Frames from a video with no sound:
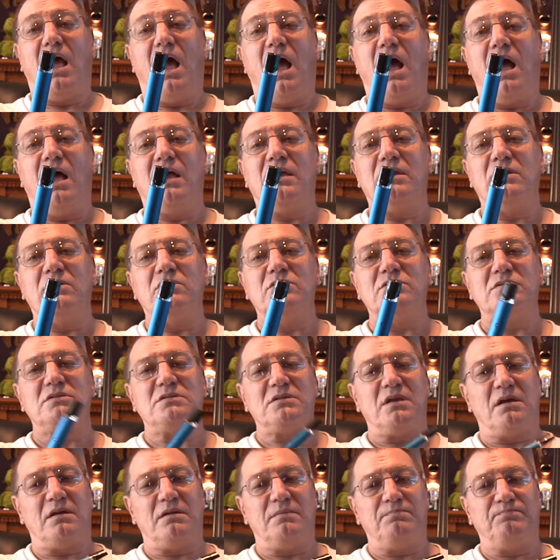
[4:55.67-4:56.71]
I
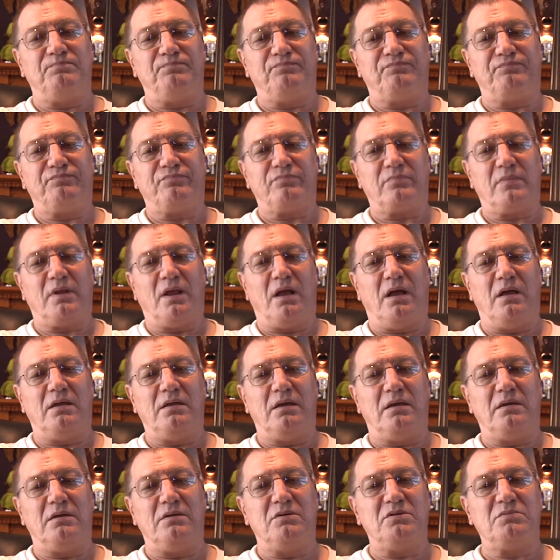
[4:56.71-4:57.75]
use my
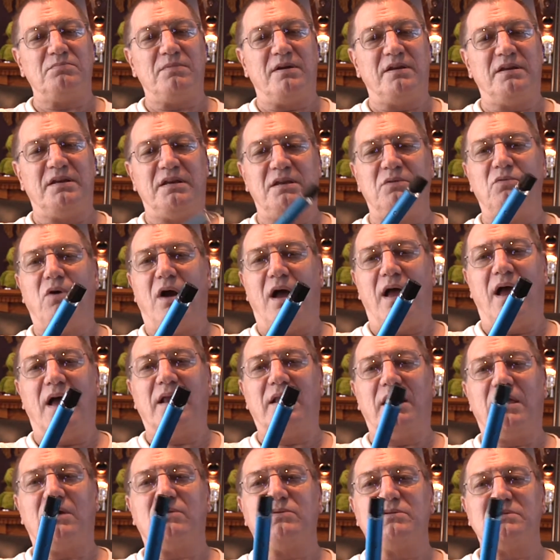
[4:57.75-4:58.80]

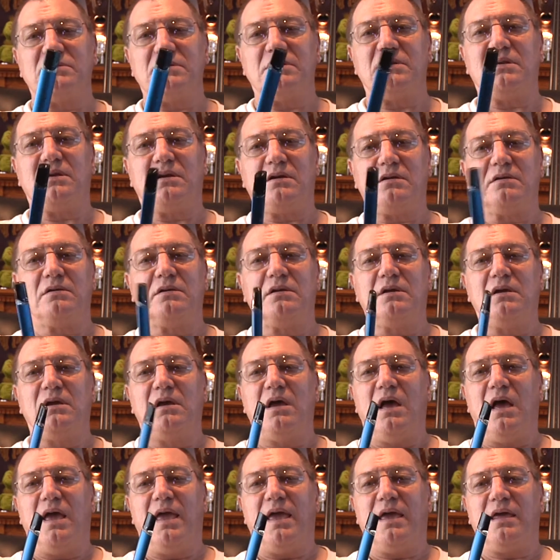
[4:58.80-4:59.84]
DIY liquids in here,
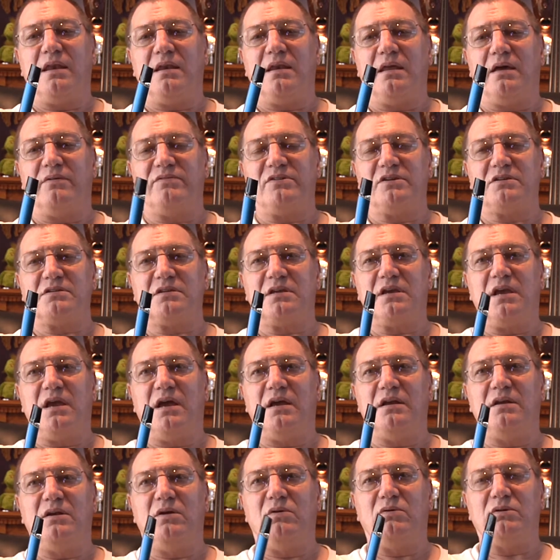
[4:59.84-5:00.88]
and obviously
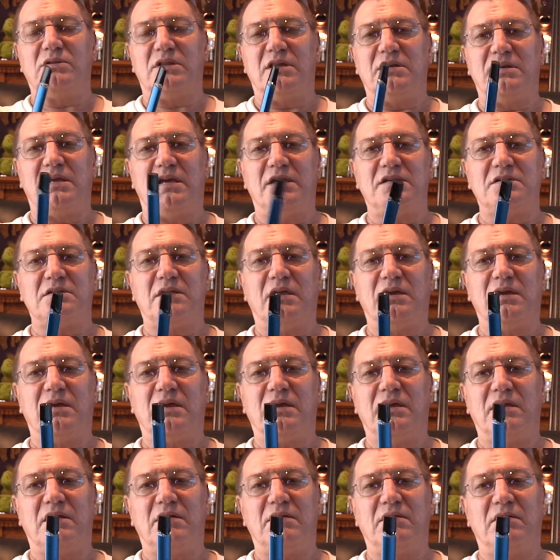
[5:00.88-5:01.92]
I know what they taste like
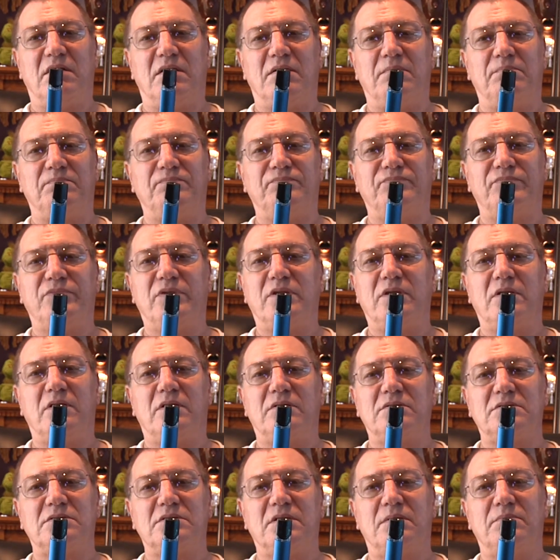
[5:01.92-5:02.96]
in
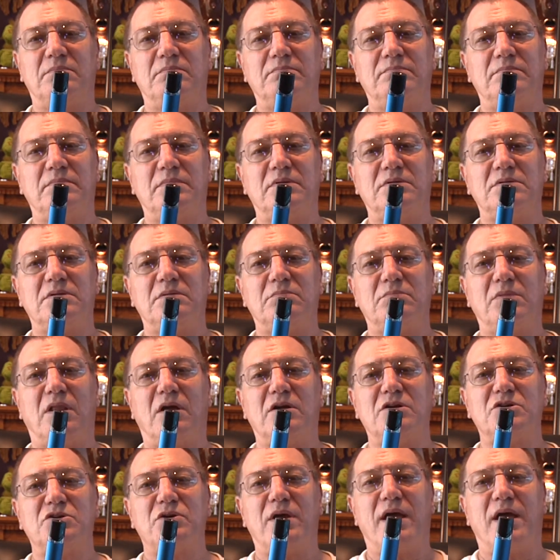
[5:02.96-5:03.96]
some larger